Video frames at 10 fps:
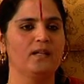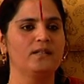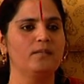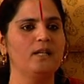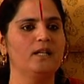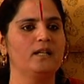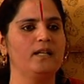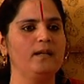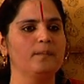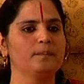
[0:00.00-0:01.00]

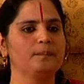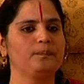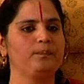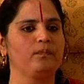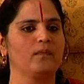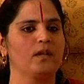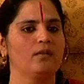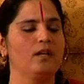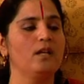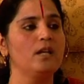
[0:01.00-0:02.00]
Similarly,
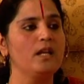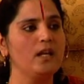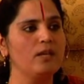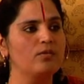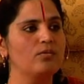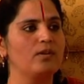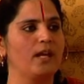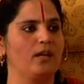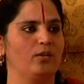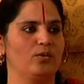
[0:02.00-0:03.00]
we need to
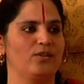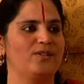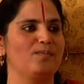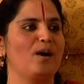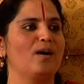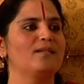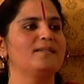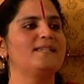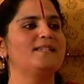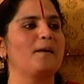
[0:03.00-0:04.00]
take those small
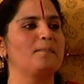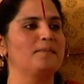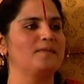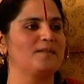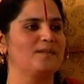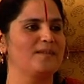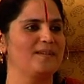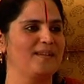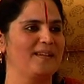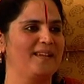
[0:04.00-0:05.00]
steps
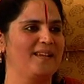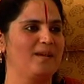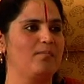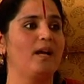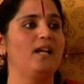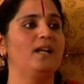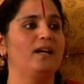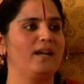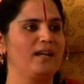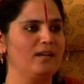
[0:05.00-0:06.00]
by
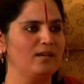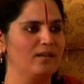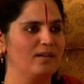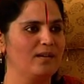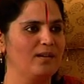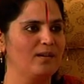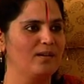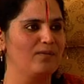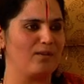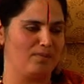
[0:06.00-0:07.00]
learning
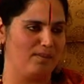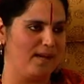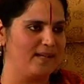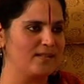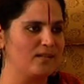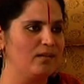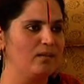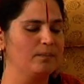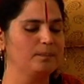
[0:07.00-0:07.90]
from a master.